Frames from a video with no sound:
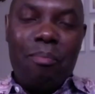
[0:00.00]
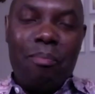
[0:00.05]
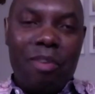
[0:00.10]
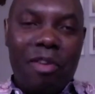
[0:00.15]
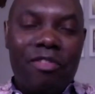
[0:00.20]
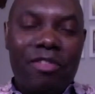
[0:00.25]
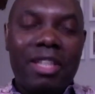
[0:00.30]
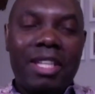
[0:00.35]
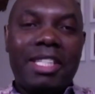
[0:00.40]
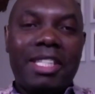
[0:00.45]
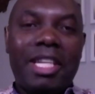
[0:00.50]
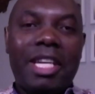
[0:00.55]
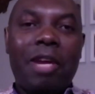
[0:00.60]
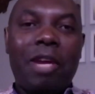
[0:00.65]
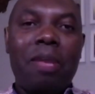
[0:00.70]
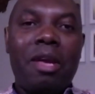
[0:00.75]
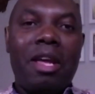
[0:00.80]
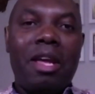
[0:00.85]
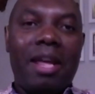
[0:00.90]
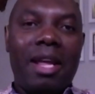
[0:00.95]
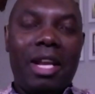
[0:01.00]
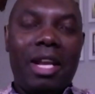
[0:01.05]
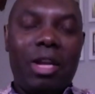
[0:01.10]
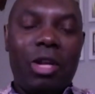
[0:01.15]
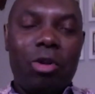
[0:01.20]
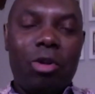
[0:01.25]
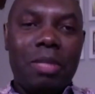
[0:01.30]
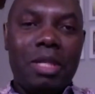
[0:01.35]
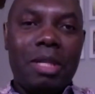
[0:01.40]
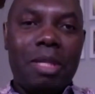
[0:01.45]
Briefly tell me a
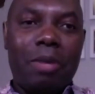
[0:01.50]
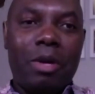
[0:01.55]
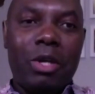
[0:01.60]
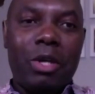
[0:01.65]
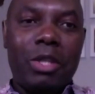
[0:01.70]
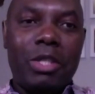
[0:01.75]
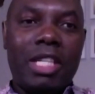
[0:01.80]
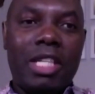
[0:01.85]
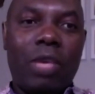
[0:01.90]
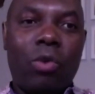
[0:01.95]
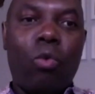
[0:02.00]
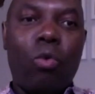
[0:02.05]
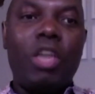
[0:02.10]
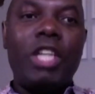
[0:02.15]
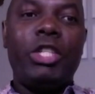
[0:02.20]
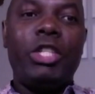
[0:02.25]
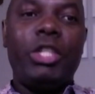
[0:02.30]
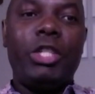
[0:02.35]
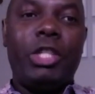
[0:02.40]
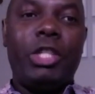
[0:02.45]
little bit about what you